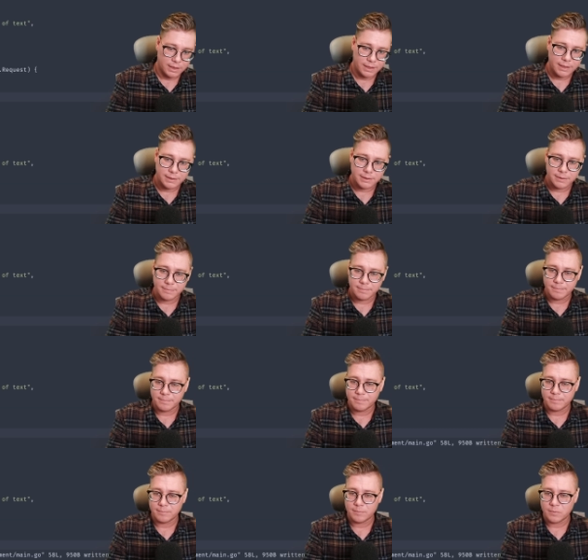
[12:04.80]
like this.
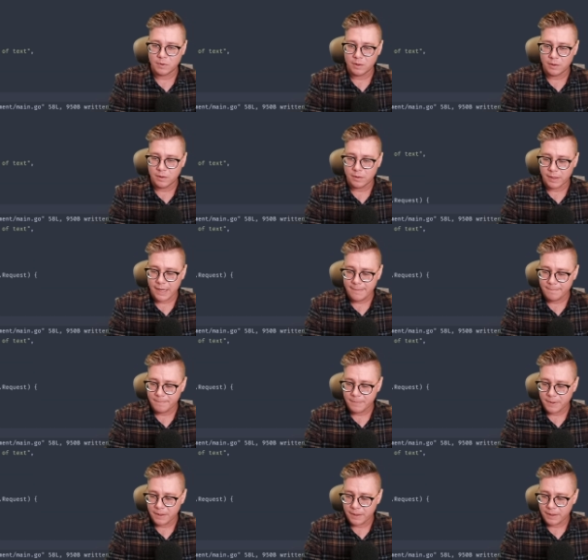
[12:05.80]
Okay.
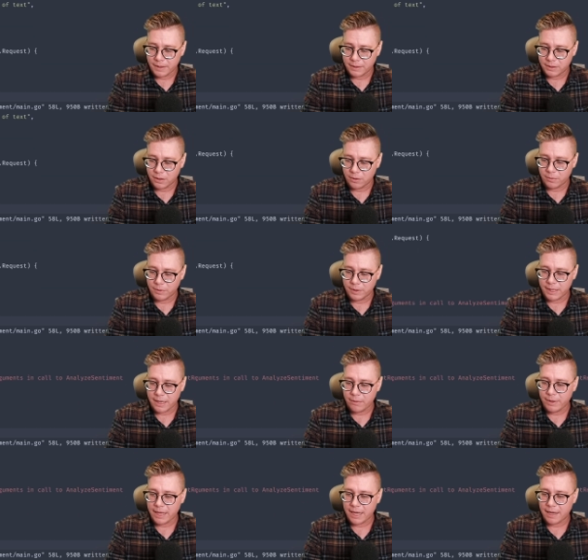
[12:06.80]
So
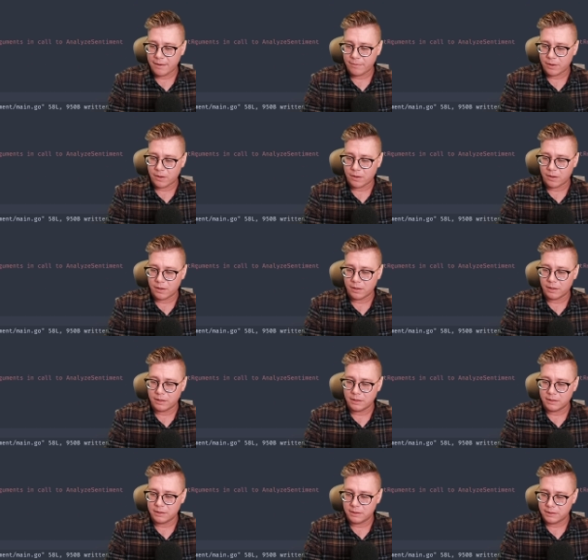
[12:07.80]
now we have our
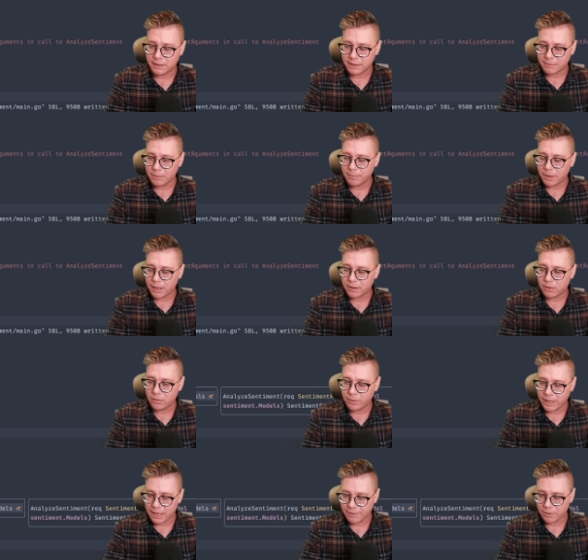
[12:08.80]
sentiment
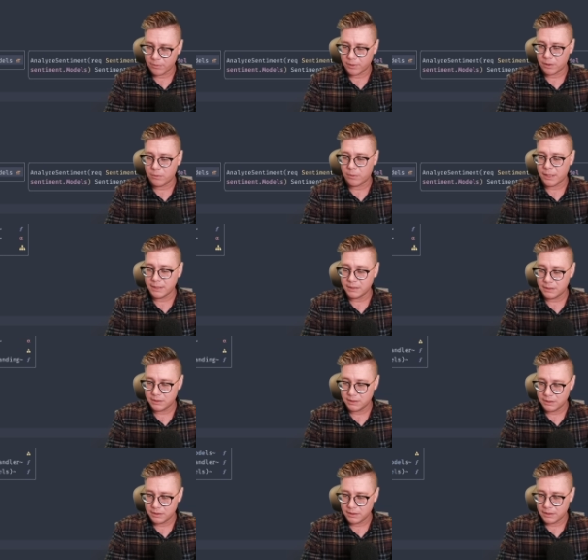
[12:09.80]
model, we have our
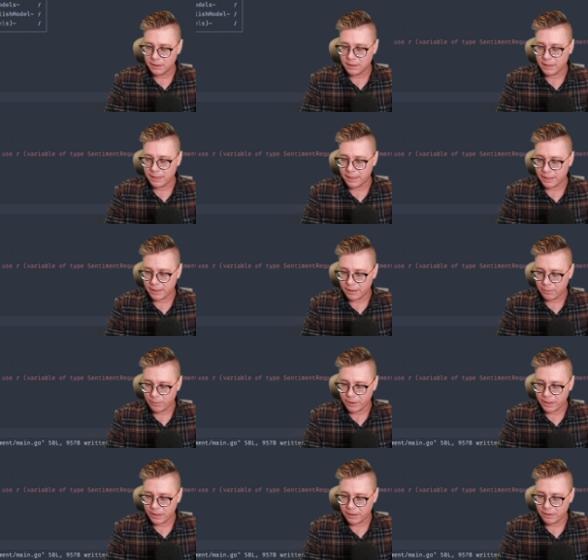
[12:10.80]
request, and
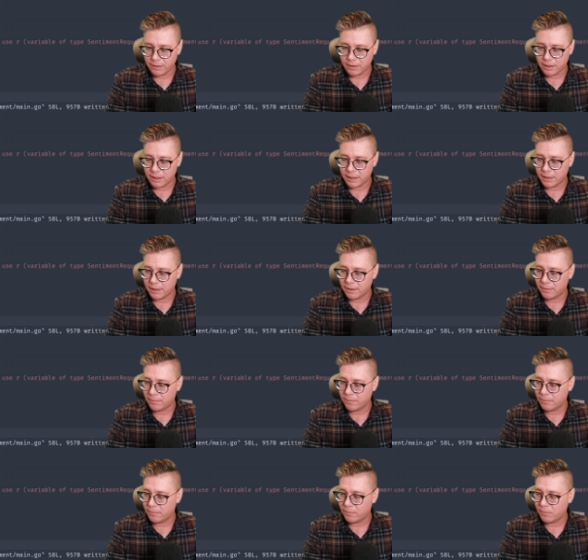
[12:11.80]
we can
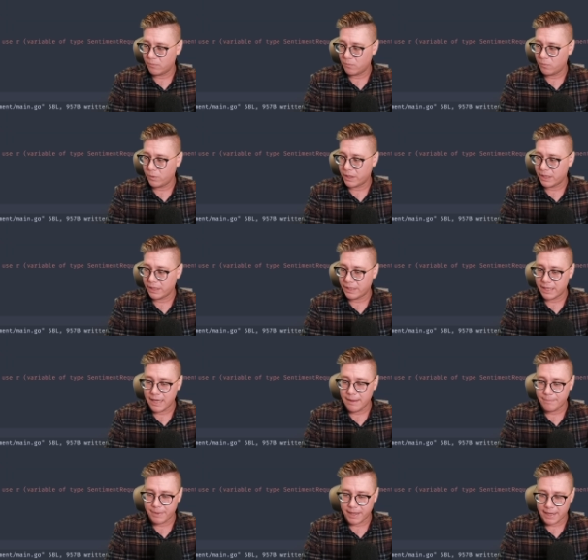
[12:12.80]

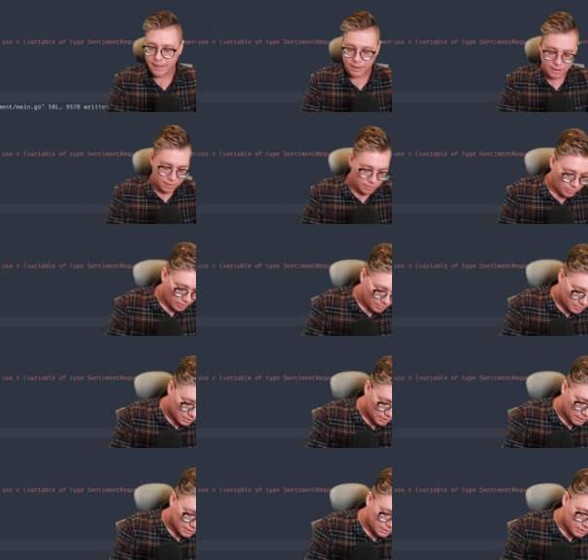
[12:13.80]
get back,
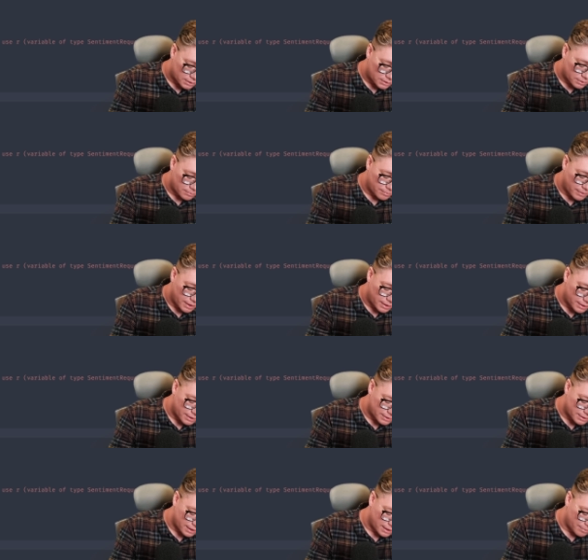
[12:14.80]
whoops, let's make
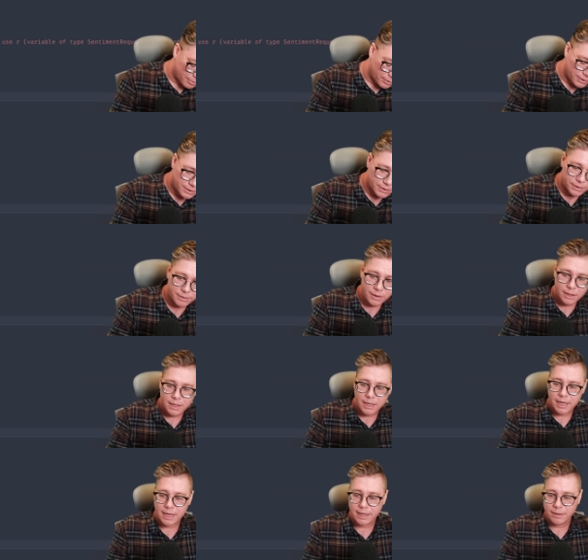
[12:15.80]
this a pointer,
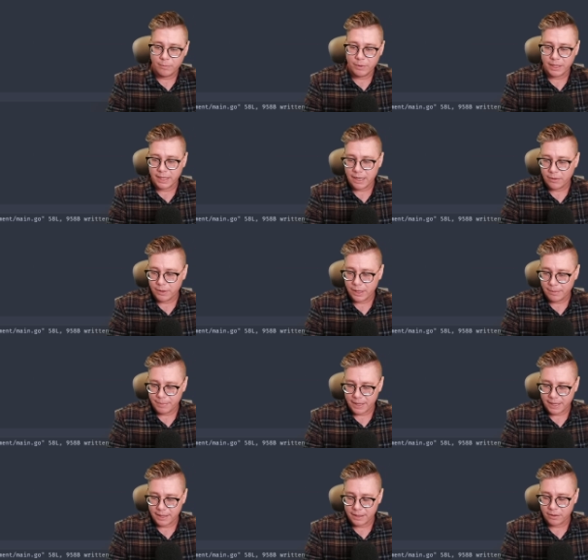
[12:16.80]
and we can now get
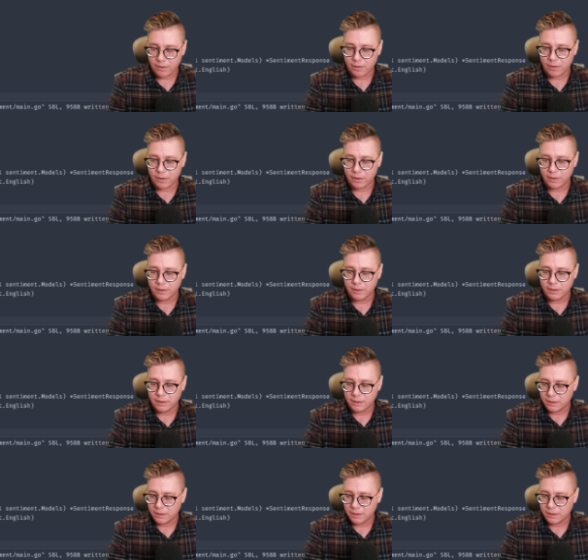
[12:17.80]
back our